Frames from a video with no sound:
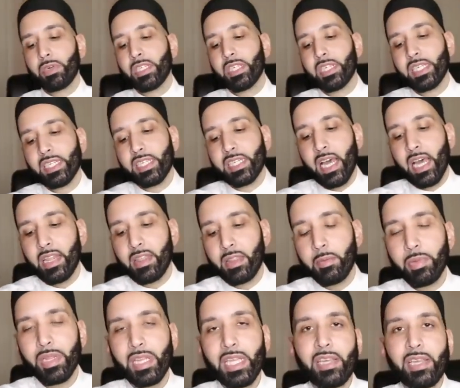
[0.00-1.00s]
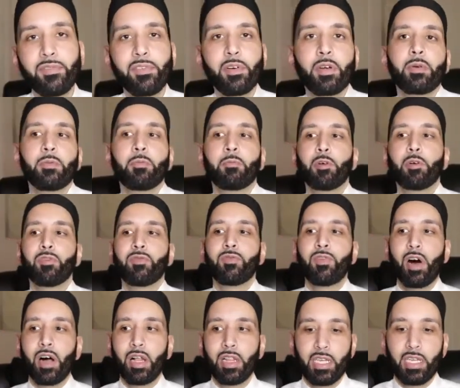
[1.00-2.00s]
which is that the believer will
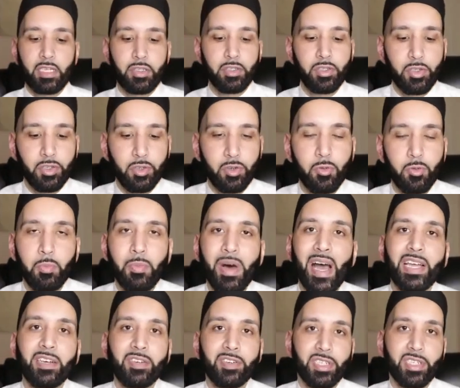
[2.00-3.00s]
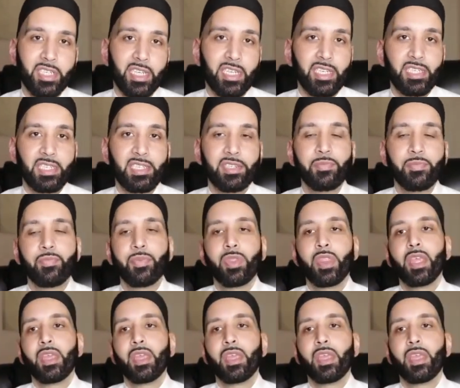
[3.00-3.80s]
fall into minor sins,